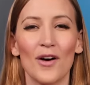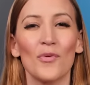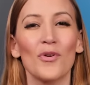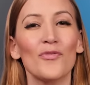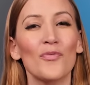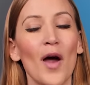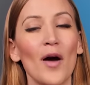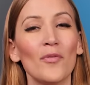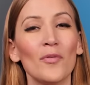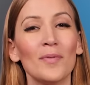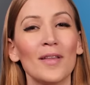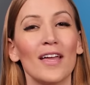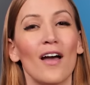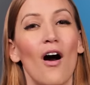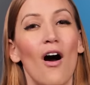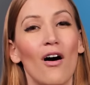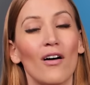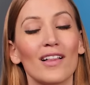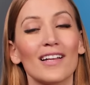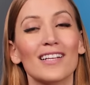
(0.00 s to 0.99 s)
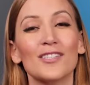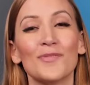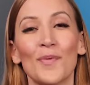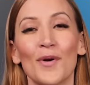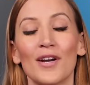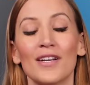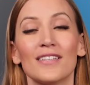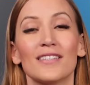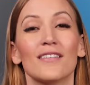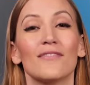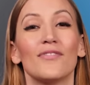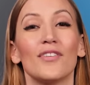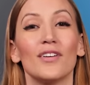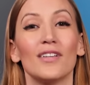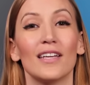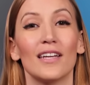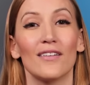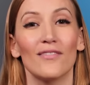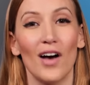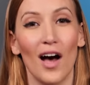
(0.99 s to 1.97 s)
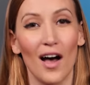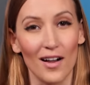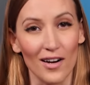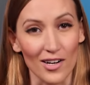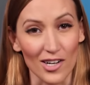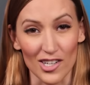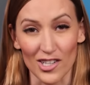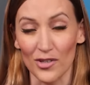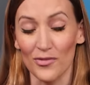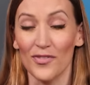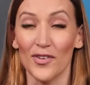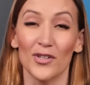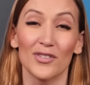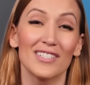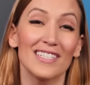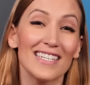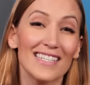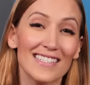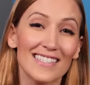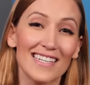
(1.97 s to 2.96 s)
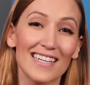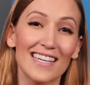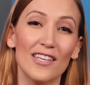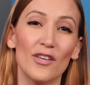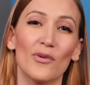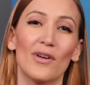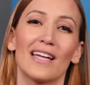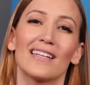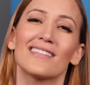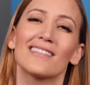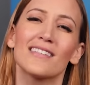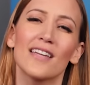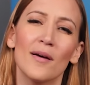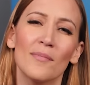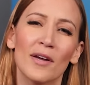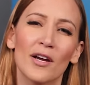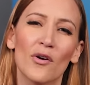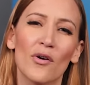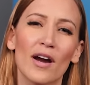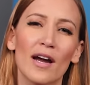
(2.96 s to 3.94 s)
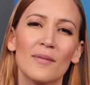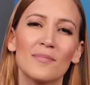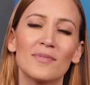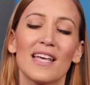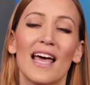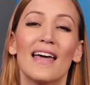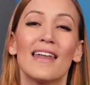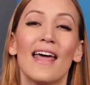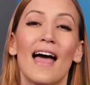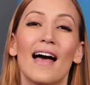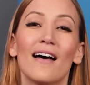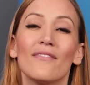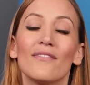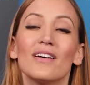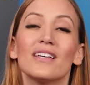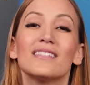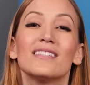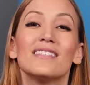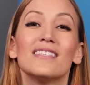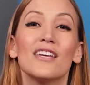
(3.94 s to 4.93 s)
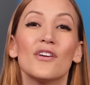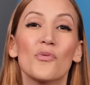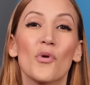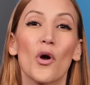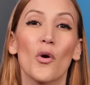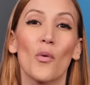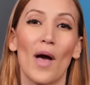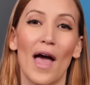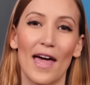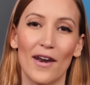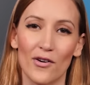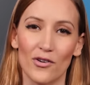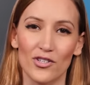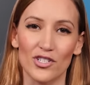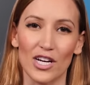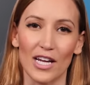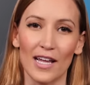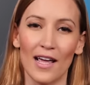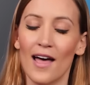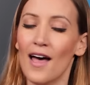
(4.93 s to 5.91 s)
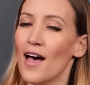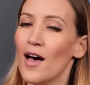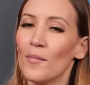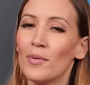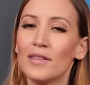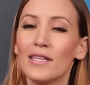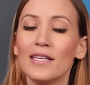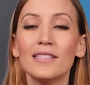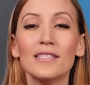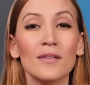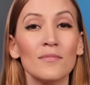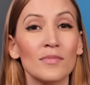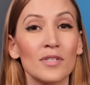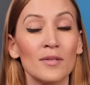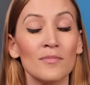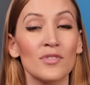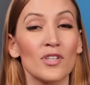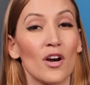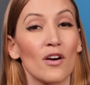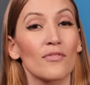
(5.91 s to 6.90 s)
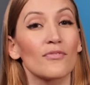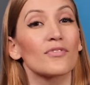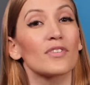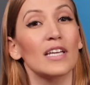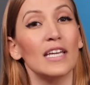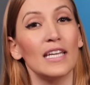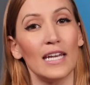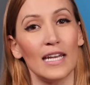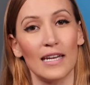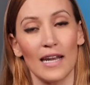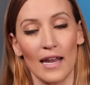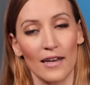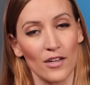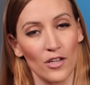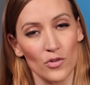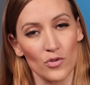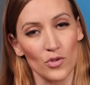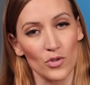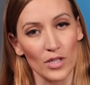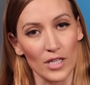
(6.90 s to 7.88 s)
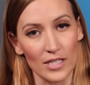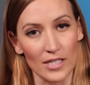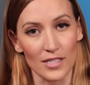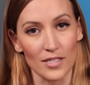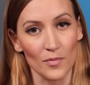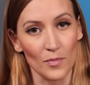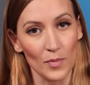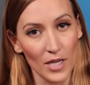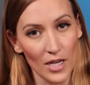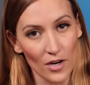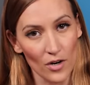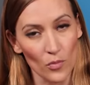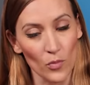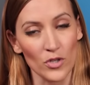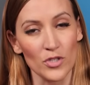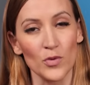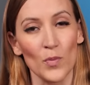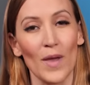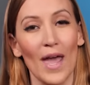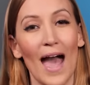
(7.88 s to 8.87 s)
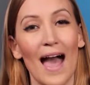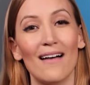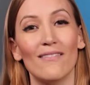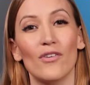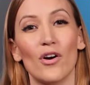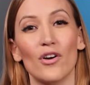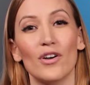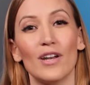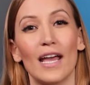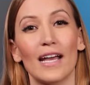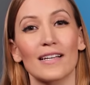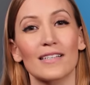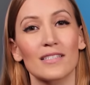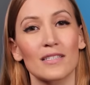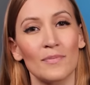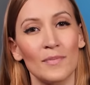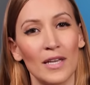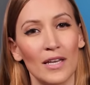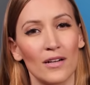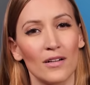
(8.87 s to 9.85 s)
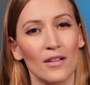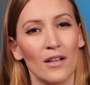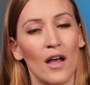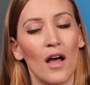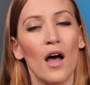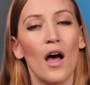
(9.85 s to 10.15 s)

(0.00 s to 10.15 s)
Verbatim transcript: We've probably all experienced the feeling of hunger. You feel dizzy, you get stomach cramps, and have zero energy. But these symptoms are fleeting and usually disappear once we have our next meal.